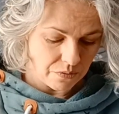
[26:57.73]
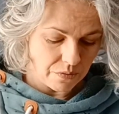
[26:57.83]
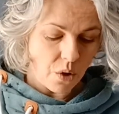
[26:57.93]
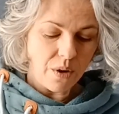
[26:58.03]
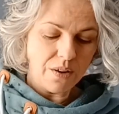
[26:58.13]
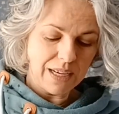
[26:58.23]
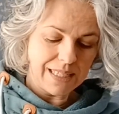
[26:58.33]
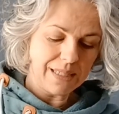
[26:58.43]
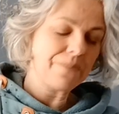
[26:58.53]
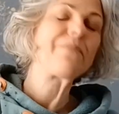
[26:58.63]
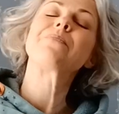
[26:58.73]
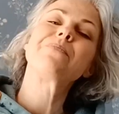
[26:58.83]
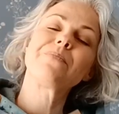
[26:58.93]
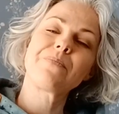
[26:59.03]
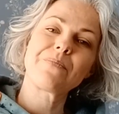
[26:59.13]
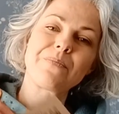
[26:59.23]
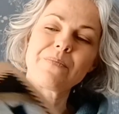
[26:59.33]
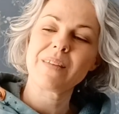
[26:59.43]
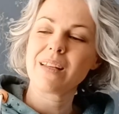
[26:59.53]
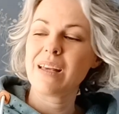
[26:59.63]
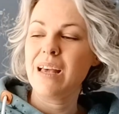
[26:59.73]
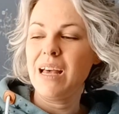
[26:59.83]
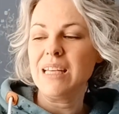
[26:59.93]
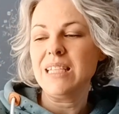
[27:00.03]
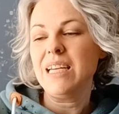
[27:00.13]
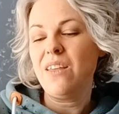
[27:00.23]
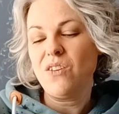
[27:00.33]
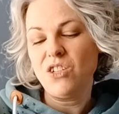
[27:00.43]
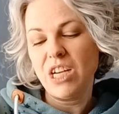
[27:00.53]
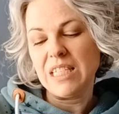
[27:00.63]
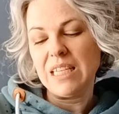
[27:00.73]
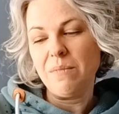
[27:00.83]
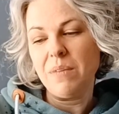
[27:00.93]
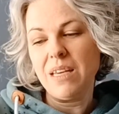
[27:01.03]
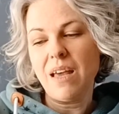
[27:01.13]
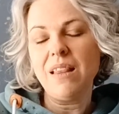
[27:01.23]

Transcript: oh, here it is. That's another Chessy and Me. I